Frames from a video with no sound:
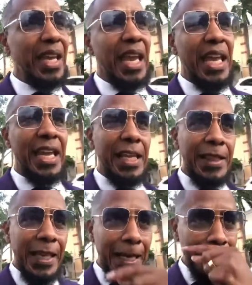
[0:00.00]
And
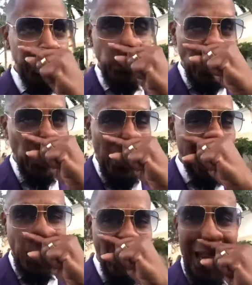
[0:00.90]
anything that you do
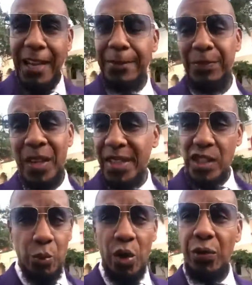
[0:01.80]
in your life
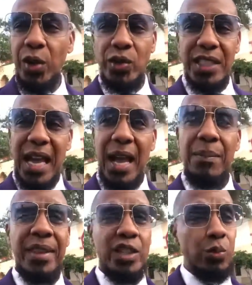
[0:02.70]
that's worth your
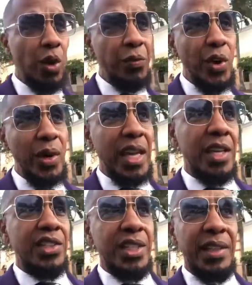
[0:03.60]
time, that's worth your
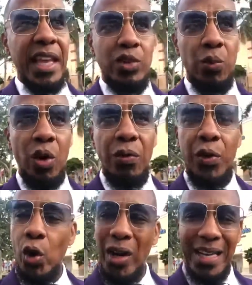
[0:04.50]
energy, that's worth
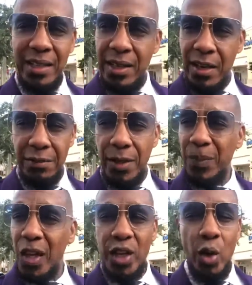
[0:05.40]
your endeavor,
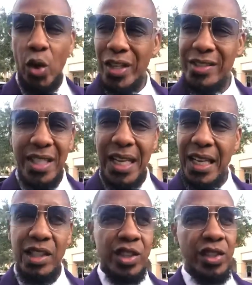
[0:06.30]
you ought to take
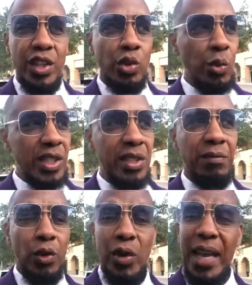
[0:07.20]
it to the
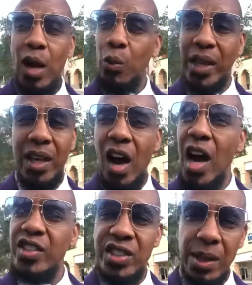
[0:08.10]
threshing floor. Now, when
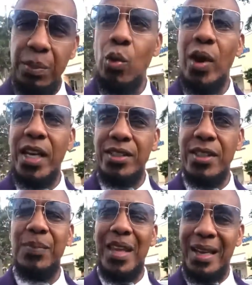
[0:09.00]
God
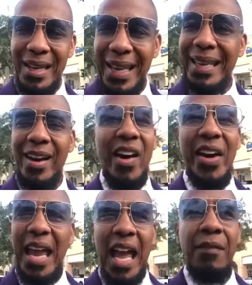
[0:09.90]
separates, let
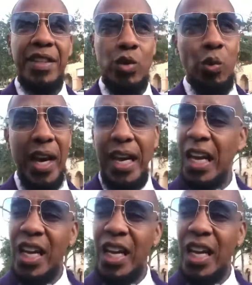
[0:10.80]
God have his way.